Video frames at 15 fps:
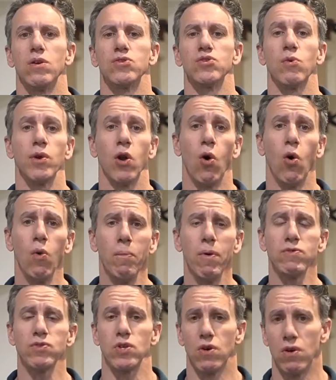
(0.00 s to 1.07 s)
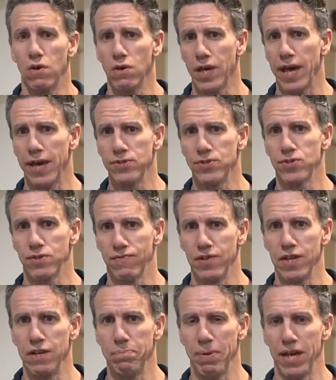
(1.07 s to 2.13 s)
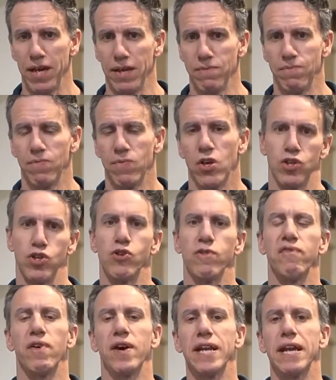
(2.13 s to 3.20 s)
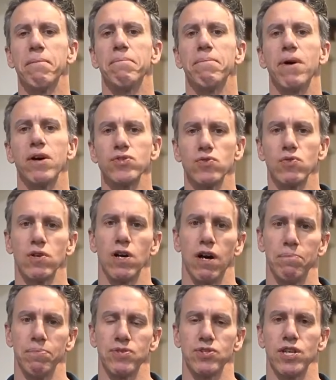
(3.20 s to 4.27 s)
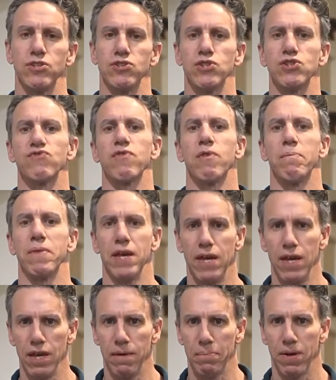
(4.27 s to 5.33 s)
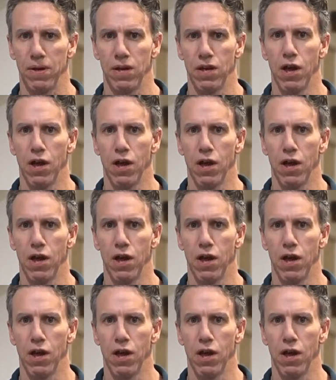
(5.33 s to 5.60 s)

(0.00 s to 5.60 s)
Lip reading: So in almost all cases of knee pain, you're fighting muscle compensations from the hip,